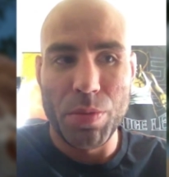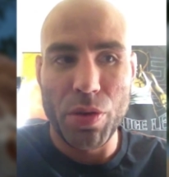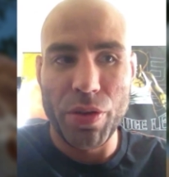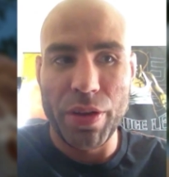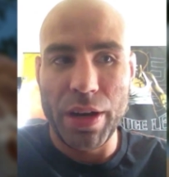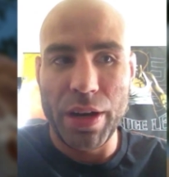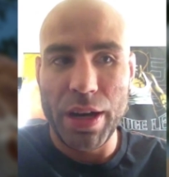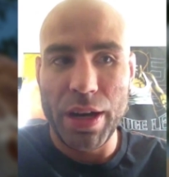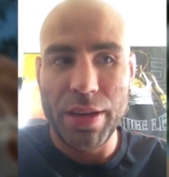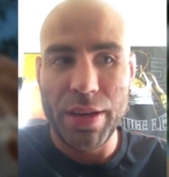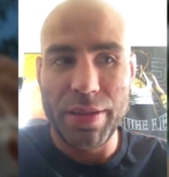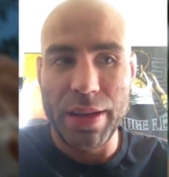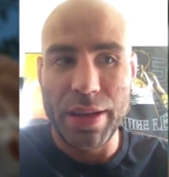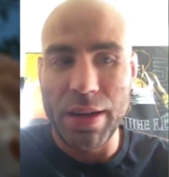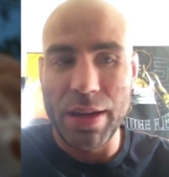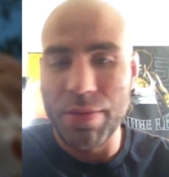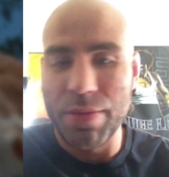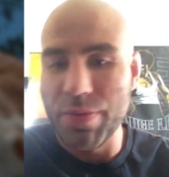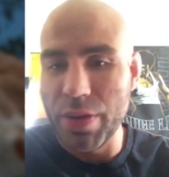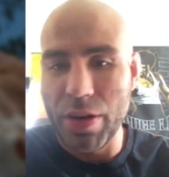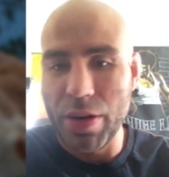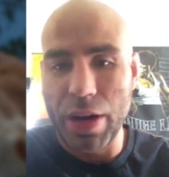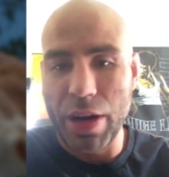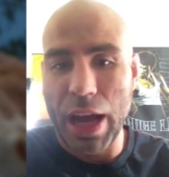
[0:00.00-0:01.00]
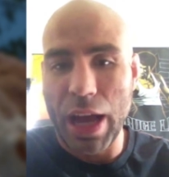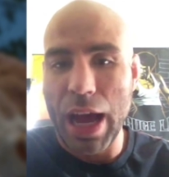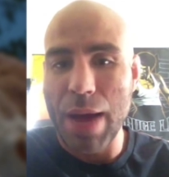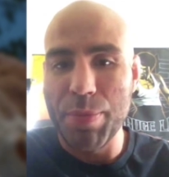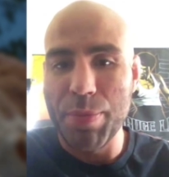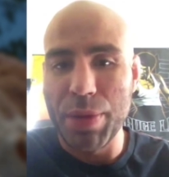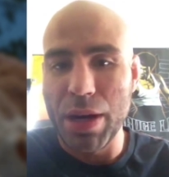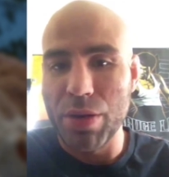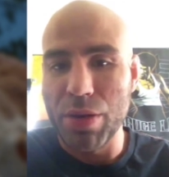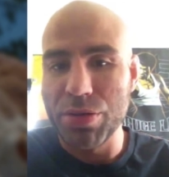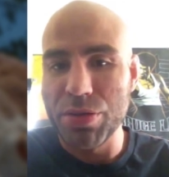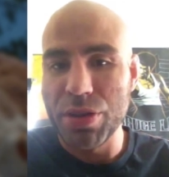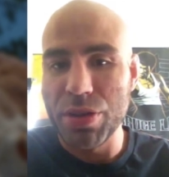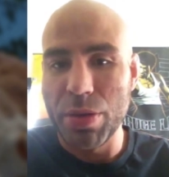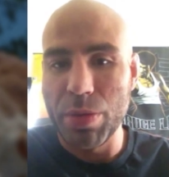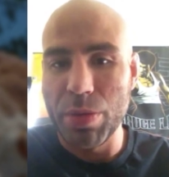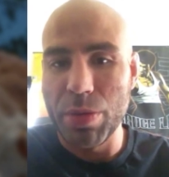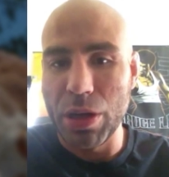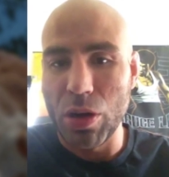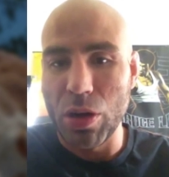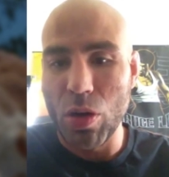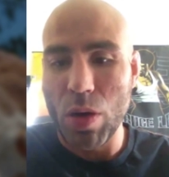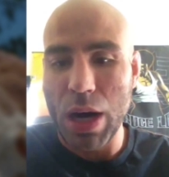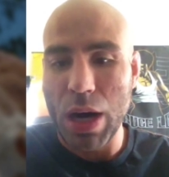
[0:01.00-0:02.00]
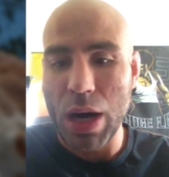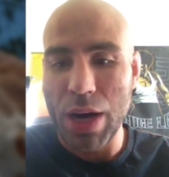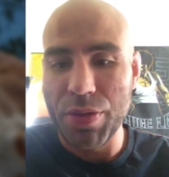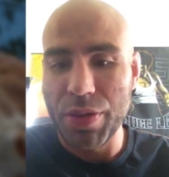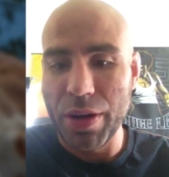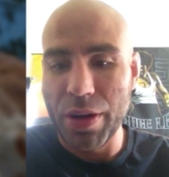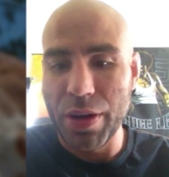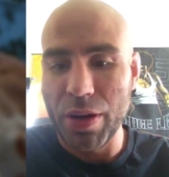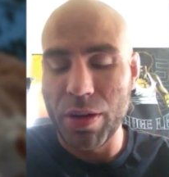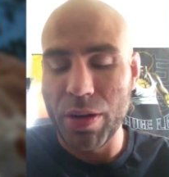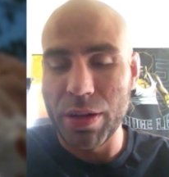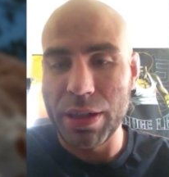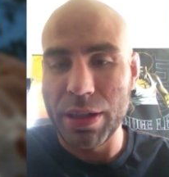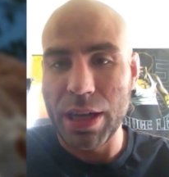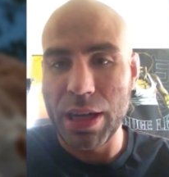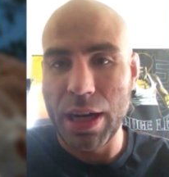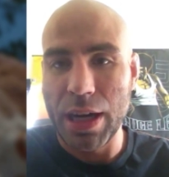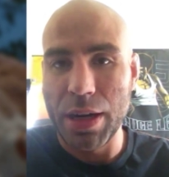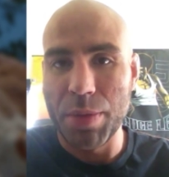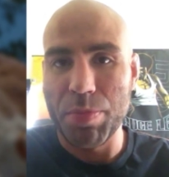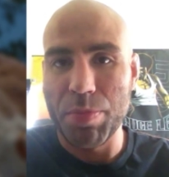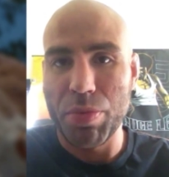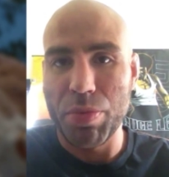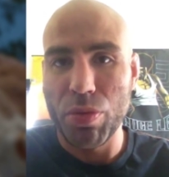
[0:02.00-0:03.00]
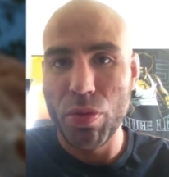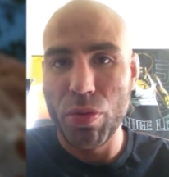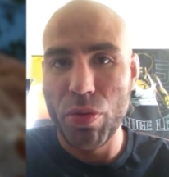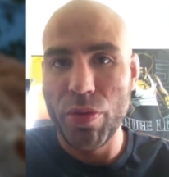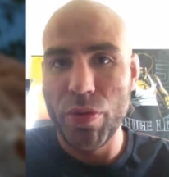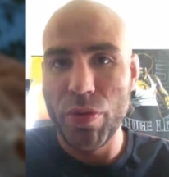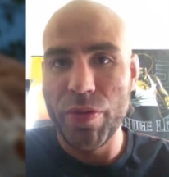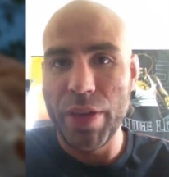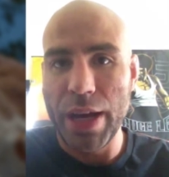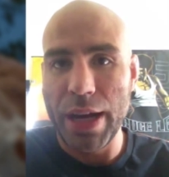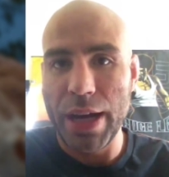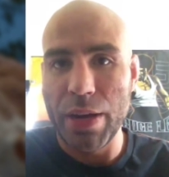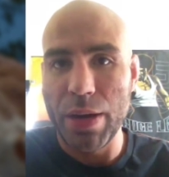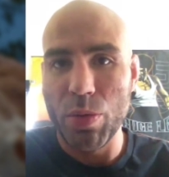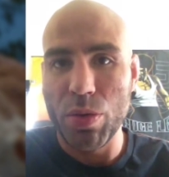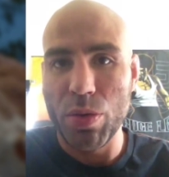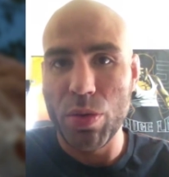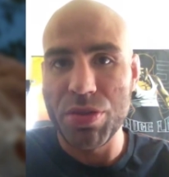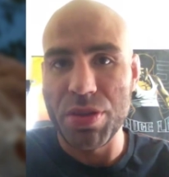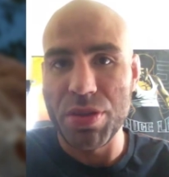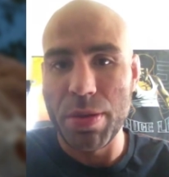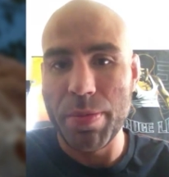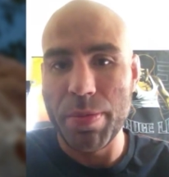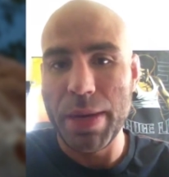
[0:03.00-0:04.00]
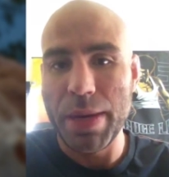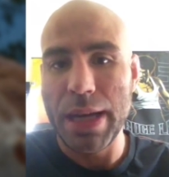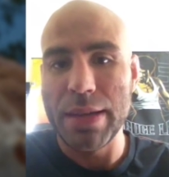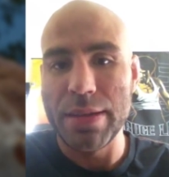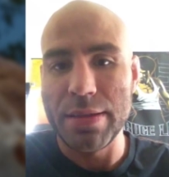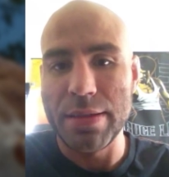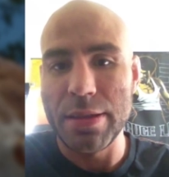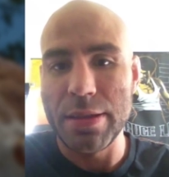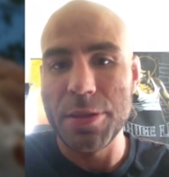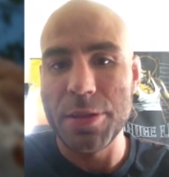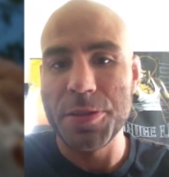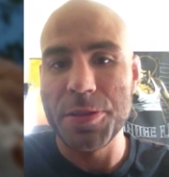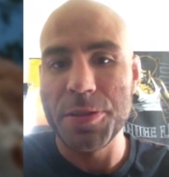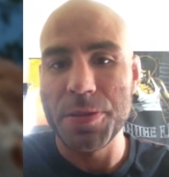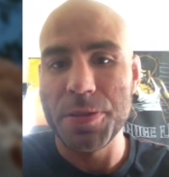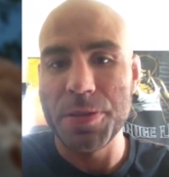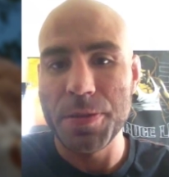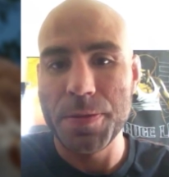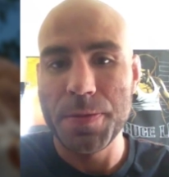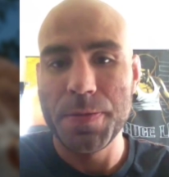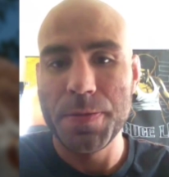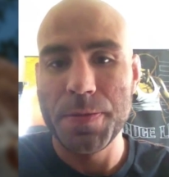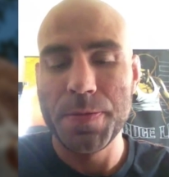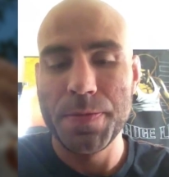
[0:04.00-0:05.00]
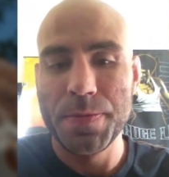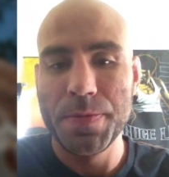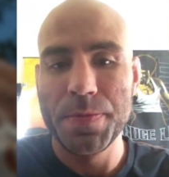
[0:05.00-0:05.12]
more than anything, I'm very happy I was able to go out there and kind of prove that it wasn't a bad decision.